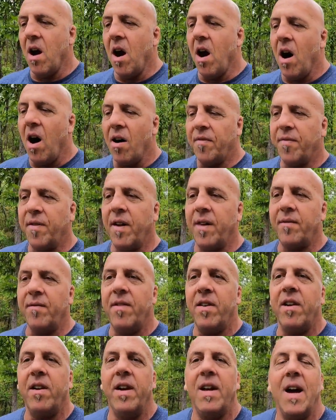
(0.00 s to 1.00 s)
off at
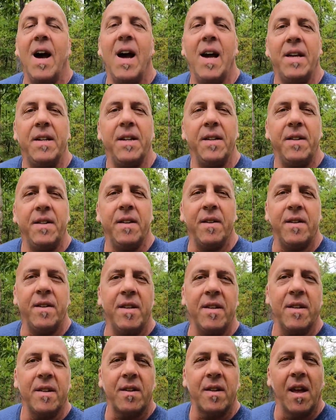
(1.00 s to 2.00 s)
very high
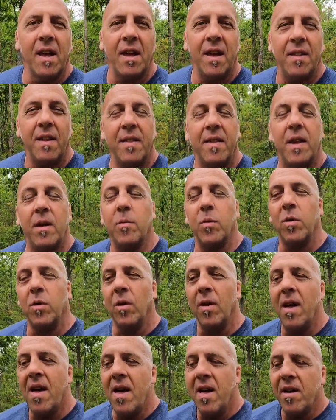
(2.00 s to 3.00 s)
distances and then they
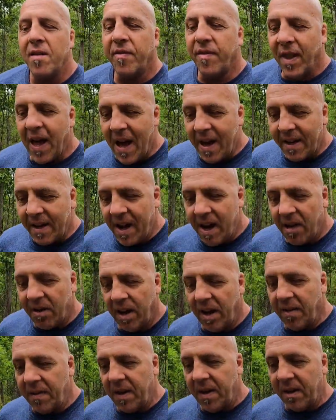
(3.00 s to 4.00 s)
will flatten
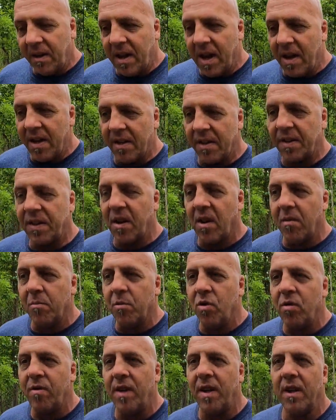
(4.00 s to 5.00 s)
out and then kind of start
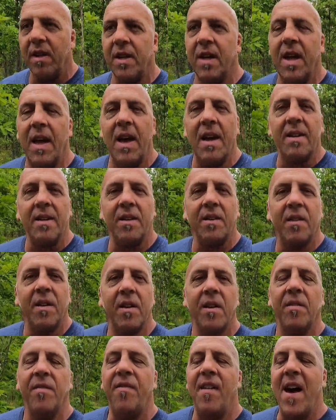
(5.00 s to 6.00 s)
moving in an S
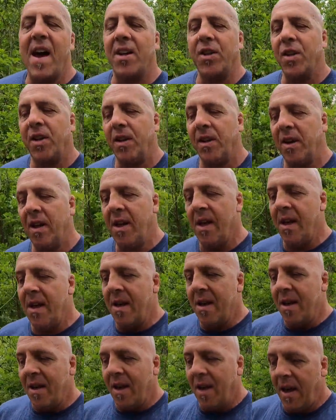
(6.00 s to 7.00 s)
fashion.
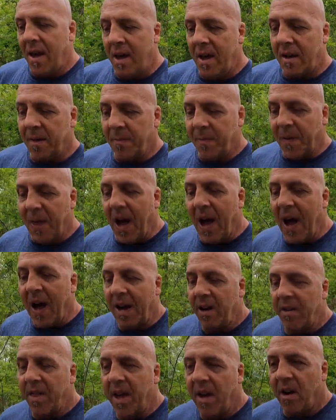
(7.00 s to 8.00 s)
And the
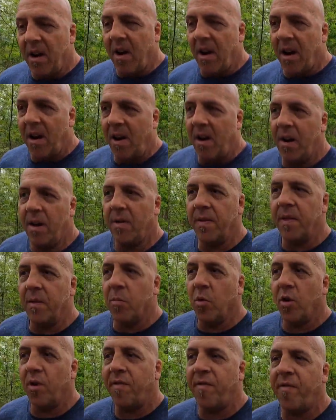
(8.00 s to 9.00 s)
higher they are, the
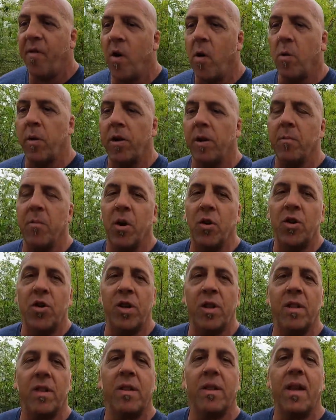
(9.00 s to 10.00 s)
more forward
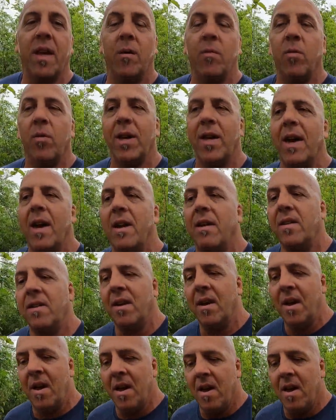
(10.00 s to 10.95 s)
motion that they will get.